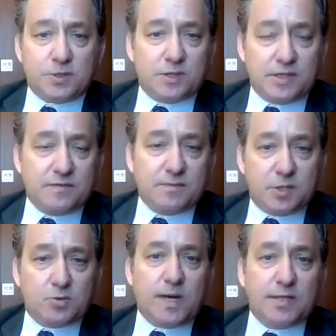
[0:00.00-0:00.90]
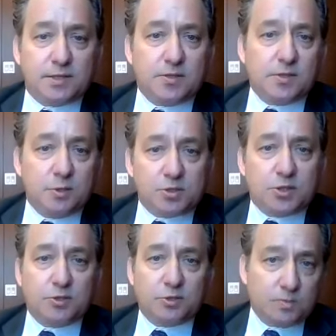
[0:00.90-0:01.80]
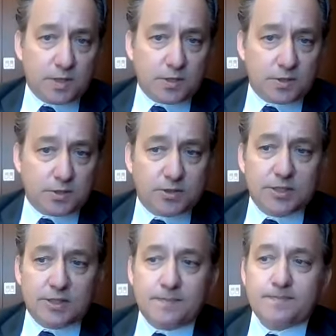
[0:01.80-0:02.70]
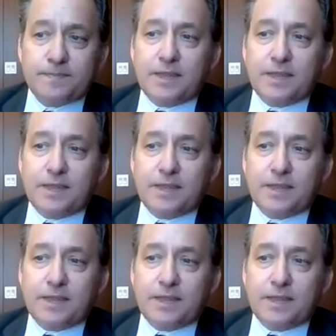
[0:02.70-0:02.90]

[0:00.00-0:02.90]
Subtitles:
but you can even be graded on those and learn whether you're learning.